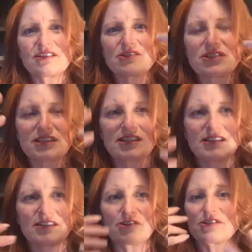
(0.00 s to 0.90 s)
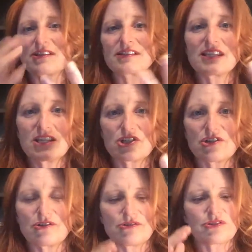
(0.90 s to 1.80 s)
There's the
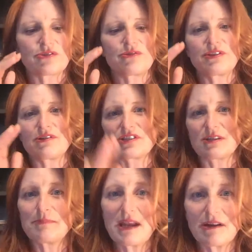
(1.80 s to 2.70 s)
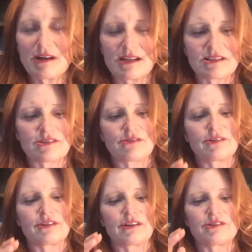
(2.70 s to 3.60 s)
teachers, or there's the parents,
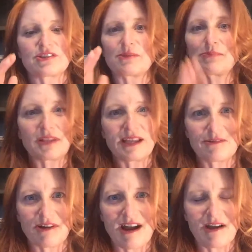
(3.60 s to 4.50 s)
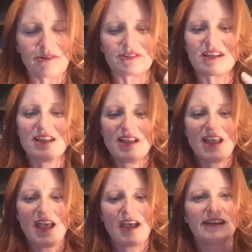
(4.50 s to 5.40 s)
or there's the playground,
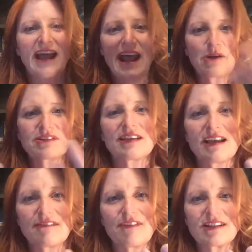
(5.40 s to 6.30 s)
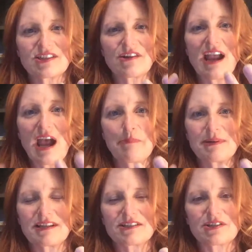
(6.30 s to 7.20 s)
and outside events are
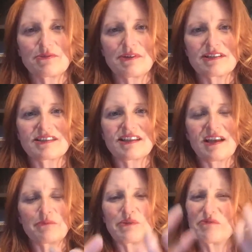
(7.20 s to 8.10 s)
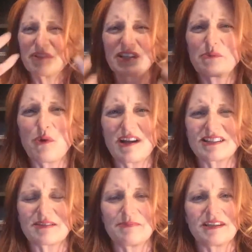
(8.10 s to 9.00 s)
happening to us, and we really
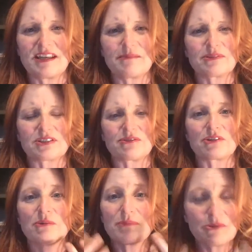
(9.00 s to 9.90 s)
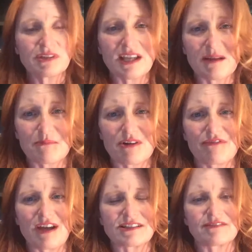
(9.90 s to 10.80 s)
want to be able to communicate more
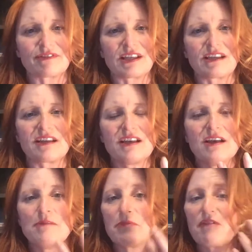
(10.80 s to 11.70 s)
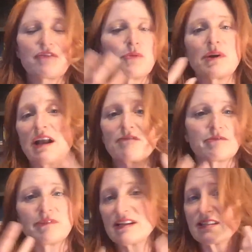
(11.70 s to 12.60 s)
effectively, but for whatever
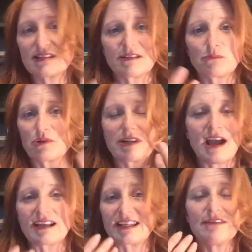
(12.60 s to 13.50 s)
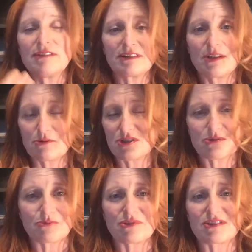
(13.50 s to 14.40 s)
reason we're not given those
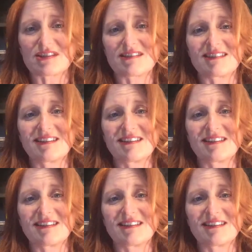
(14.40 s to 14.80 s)
tools.